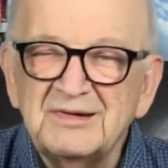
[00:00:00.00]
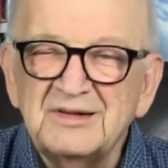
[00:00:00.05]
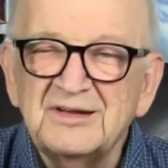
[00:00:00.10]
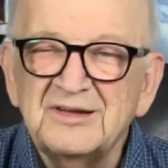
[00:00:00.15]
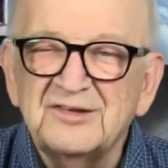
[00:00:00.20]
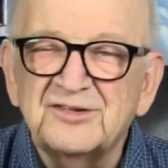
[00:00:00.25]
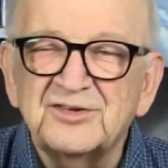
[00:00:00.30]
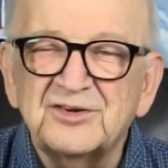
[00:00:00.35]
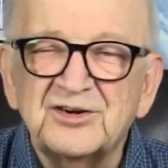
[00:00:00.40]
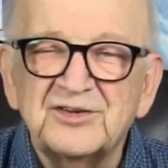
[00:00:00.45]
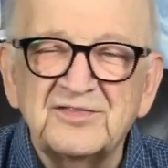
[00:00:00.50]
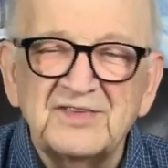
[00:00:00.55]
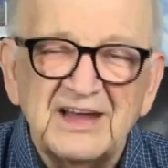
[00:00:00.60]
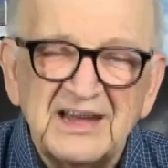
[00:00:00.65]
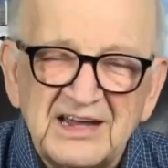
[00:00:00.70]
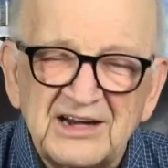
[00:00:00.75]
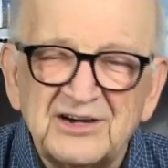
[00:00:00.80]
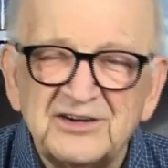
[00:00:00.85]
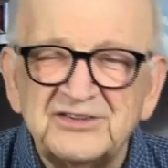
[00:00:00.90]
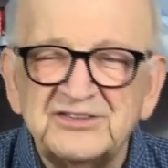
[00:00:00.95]
conserve
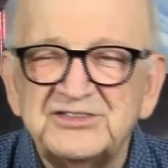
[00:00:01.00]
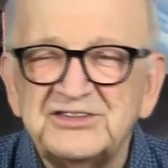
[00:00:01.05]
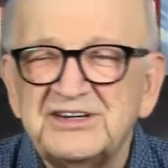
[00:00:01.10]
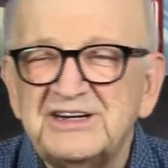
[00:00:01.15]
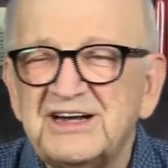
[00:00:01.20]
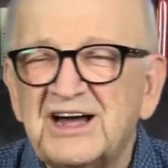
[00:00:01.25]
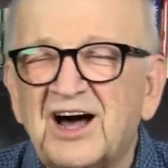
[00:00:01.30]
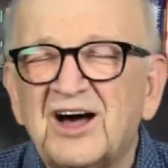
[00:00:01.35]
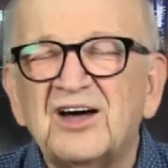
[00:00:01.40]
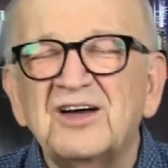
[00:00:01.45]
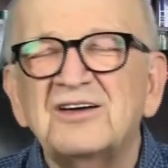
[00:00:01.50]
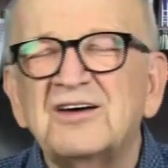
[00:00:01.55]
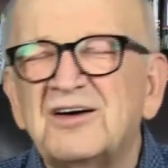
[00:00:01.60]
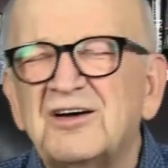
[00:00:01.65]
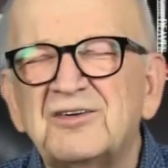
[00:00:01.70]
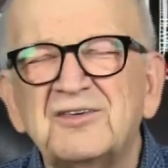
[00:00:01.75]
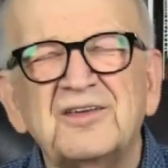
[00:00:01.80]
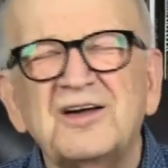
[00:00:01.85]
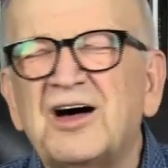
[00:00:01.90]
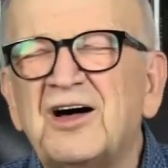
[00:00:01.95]
energy,
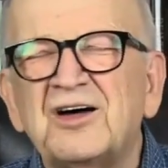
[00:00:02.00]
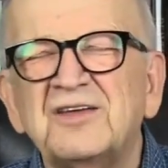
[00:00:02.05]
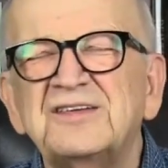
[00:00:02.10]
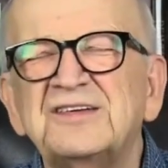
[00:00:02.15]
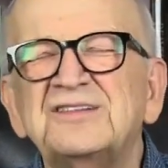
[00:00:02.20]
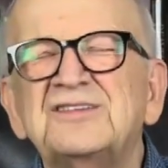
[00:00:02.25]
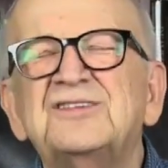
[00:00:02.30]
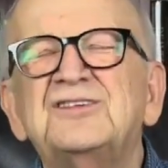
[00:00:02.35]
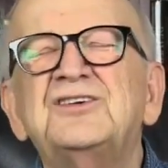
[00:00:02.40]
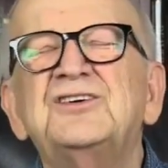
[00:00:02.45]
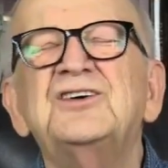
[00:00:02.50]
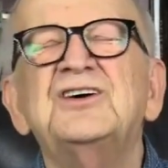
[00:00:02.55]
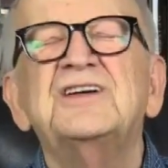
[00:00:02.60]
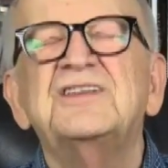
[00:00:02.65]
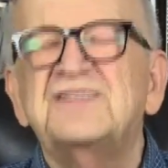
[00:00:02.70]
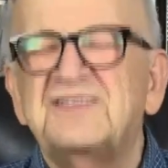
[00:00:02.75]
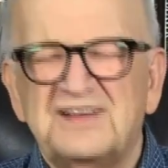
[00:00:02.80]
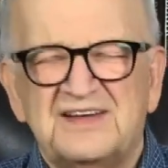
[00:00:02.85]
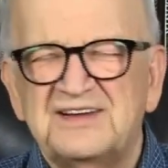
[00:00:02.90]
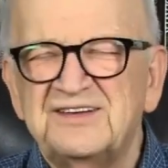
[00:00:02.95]
all these
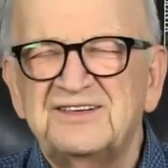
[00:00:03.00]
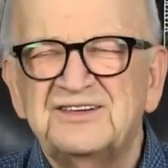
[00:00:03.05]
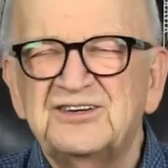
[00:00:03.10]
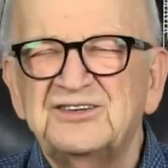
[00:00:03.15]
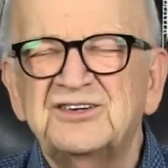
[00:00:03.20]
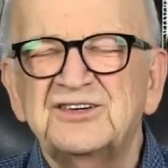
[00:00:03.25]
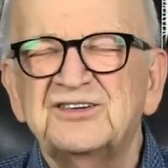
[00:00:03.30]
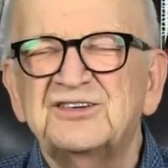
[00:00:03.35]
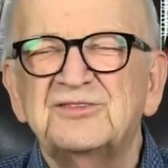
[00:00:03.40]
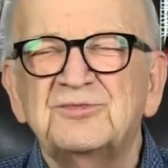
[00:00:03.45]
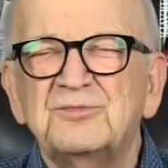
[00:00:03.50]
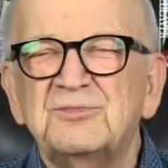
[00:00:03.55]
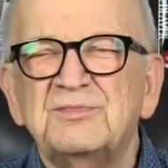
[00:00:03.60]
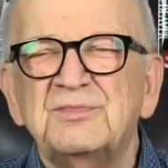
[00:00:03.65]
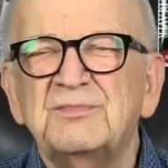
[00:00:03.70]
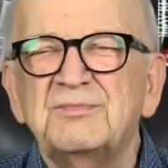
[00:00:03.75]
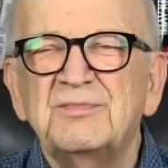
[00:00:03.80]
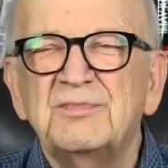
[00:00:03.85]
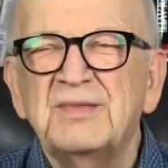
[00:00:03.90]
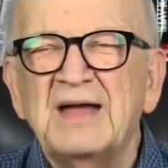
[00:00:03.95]
good things. They just
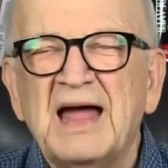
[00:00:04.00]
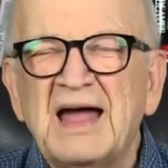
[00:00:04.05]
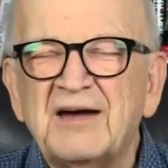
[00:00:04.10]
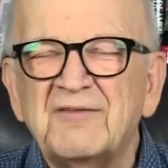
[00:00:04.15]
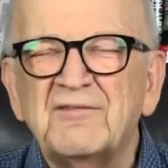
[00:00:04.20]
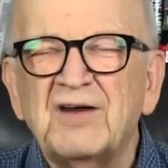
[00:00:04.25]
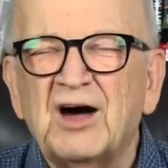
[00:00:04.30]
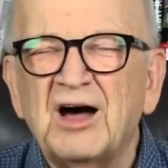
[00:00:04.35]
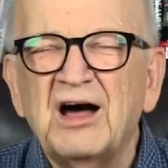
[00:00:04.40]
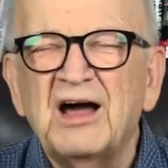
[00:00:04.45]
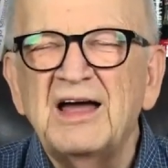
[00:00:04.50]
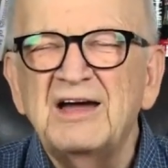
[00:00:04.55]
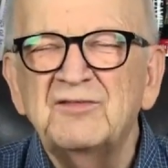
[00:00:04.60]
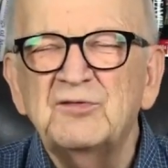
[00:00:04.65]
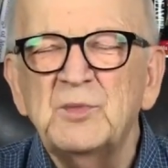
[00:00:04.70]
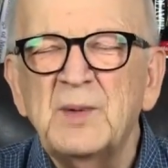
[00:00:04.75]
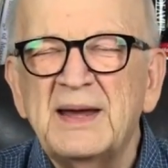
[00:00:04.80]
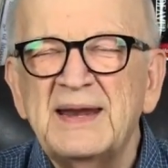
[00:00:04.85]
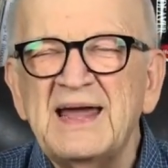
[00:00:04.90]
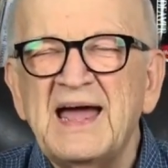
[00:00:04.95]
have,
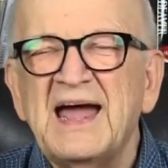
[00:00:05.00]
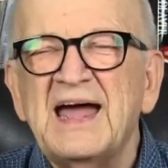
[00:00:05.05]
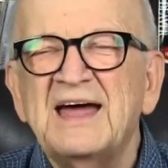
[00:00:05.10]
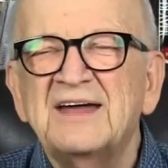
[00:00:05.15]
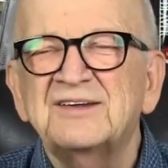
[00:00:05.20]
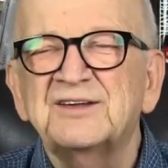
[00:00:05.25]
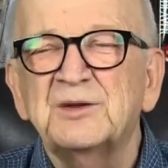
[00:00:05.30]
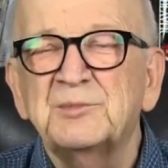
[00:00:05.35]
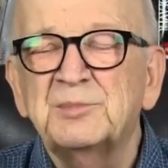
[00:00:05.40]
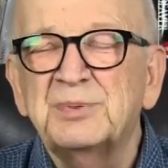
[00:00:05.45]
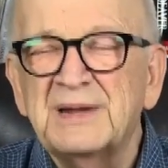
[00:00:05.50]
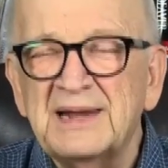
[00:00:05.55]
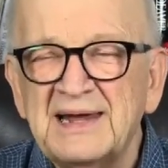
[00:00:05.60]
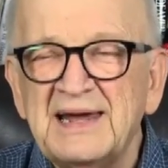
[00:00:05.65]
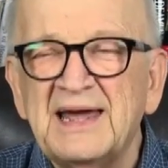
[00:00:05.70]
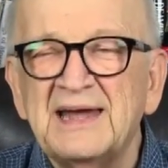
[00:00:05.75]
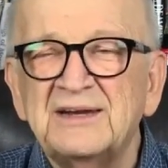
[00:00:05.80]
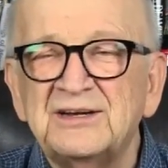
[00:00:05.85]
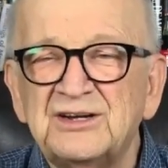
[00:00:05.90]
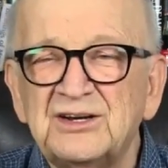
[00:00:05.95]
everybody has a
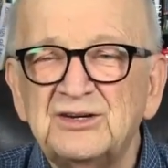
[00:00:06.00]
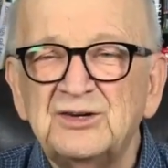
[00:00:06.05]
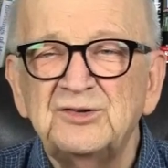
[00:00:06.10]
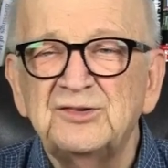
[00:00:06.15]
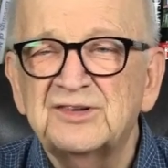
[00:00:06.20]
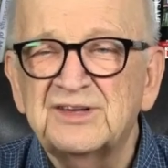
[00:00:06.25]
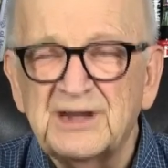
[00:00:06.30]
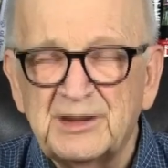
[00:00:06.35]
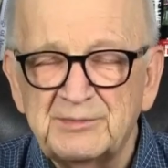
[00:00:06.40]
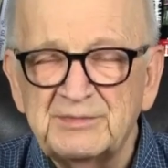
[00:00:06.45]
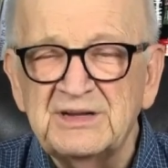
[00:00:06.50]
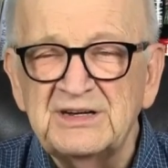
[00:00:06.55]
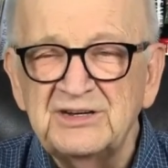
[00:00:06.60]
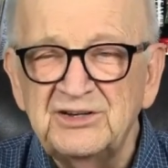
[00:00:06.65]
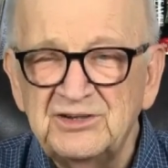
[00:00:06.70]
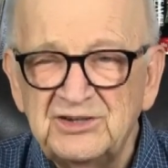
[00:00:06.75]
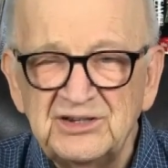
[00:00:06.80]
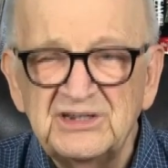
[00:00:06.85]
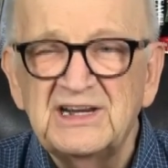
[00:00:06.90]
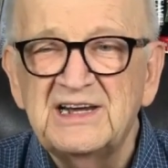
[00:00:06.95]
plan to do
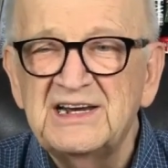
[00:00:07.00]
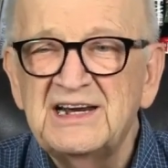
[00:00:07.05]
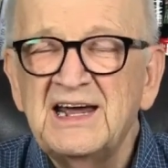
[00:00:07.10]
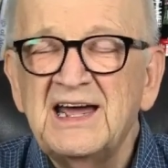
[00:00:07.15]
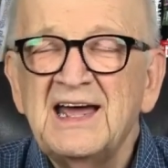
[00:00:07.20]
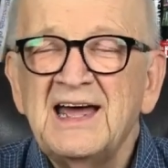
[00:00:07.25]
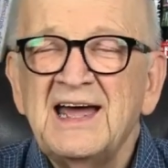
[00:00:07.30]
something good.